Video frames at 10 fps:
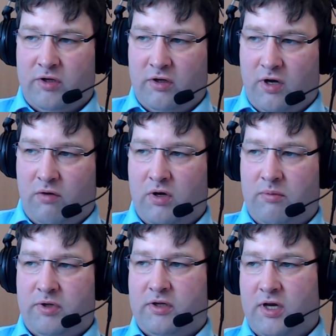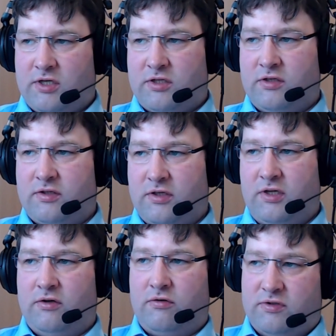bringing our applications
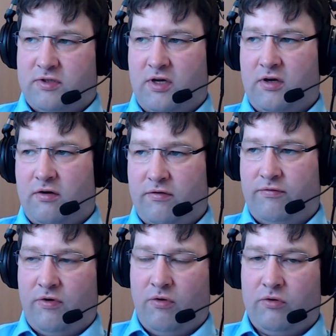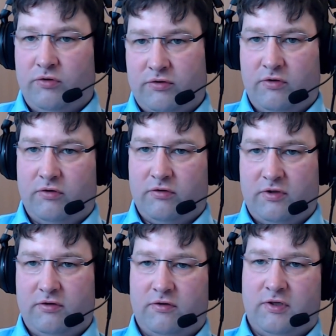into their focus, so to
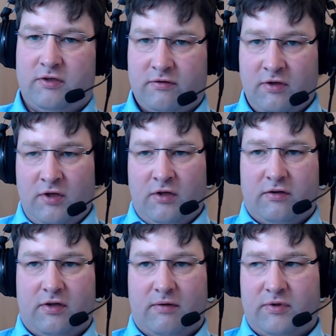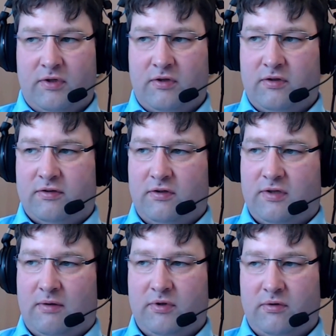say. So that is
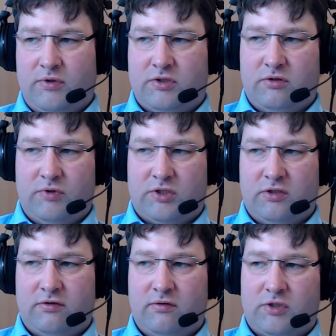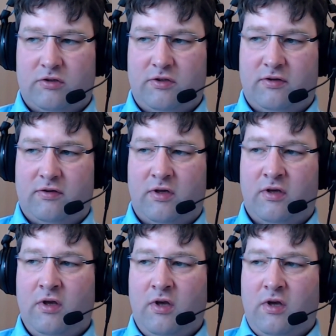something which is let's
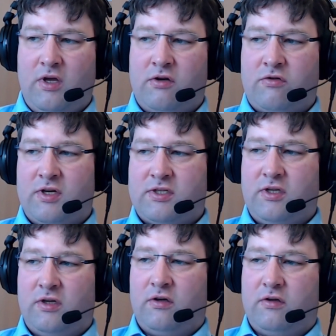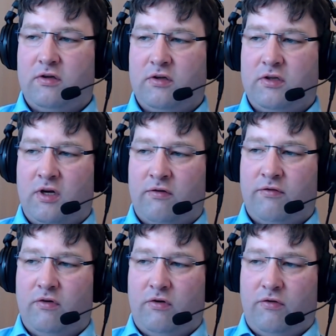say interesting.
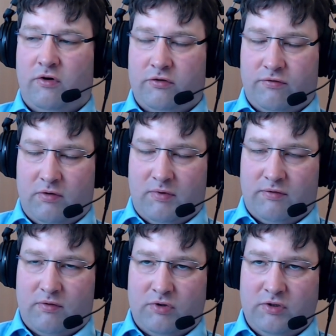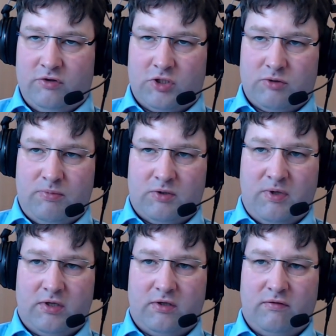Also from a research
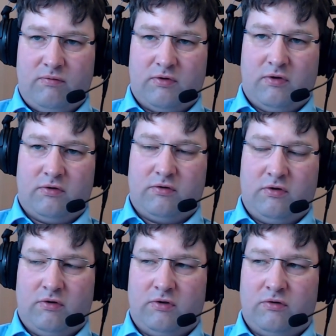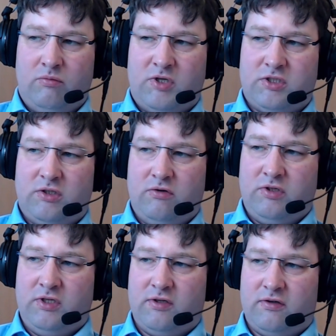perspective, without going too much into
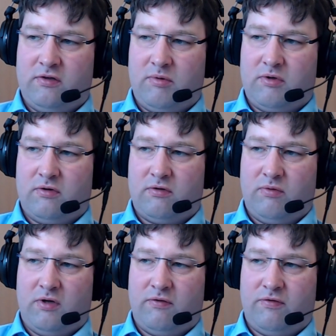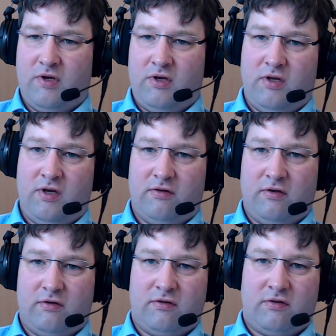details there, because we have NDAs
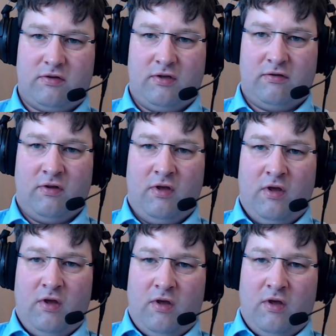and things,